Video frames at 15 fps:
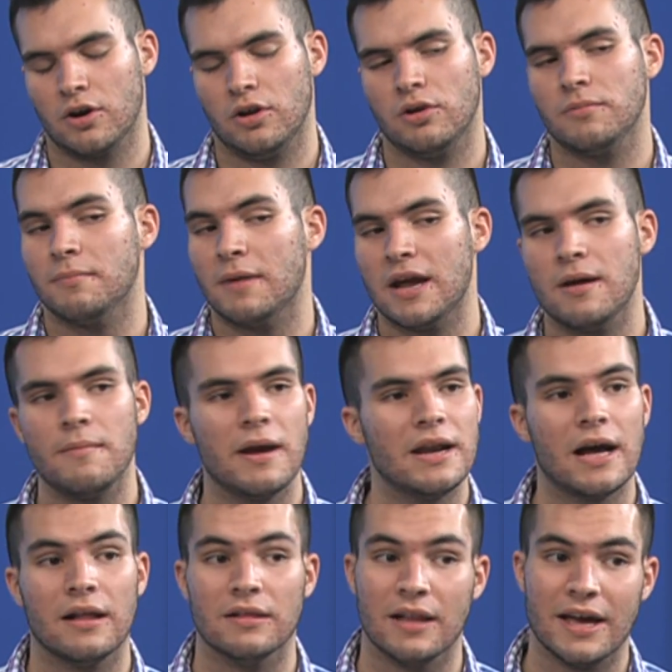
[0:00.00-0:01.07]
may or may not
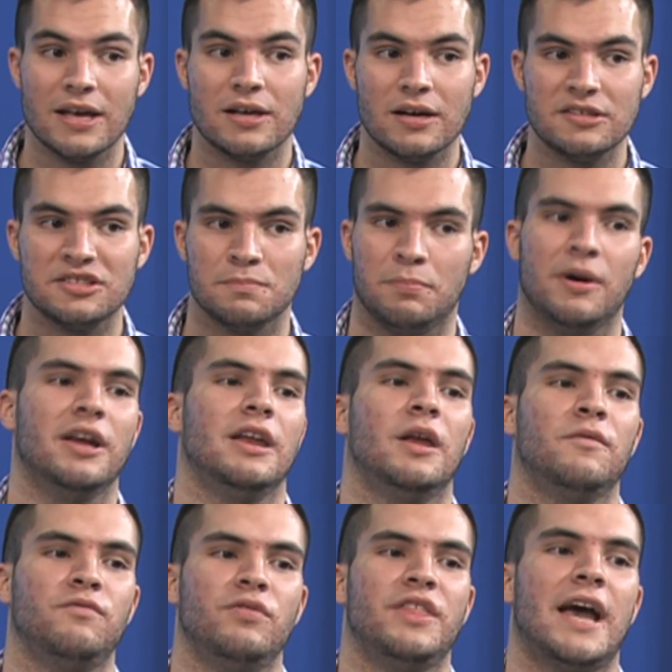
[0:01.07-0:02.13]
like us, but if
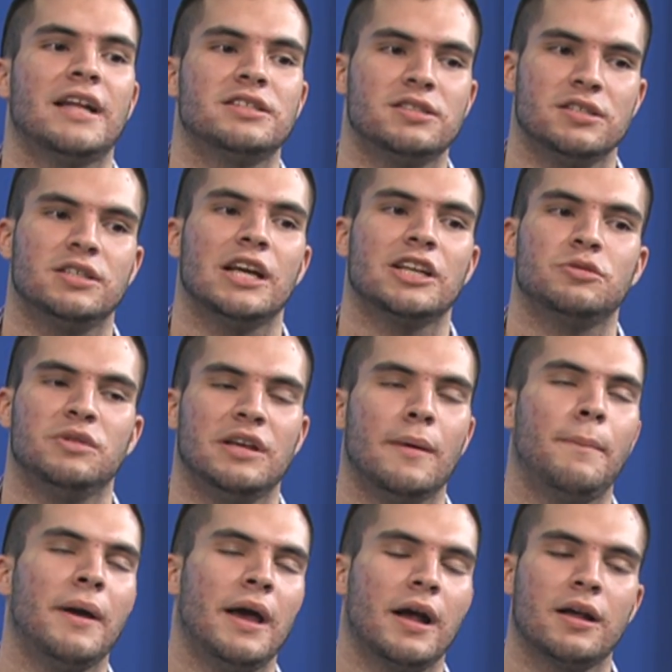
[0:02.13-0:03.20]
that's the text we get
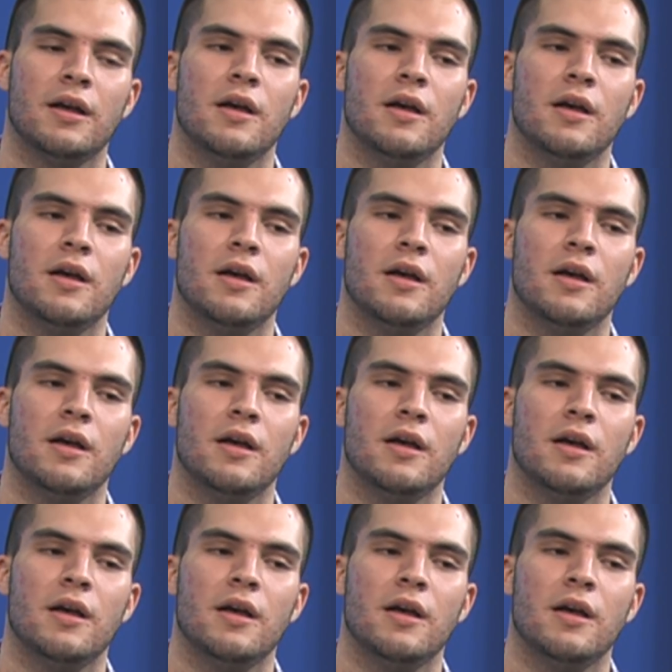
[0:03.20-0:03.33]
back,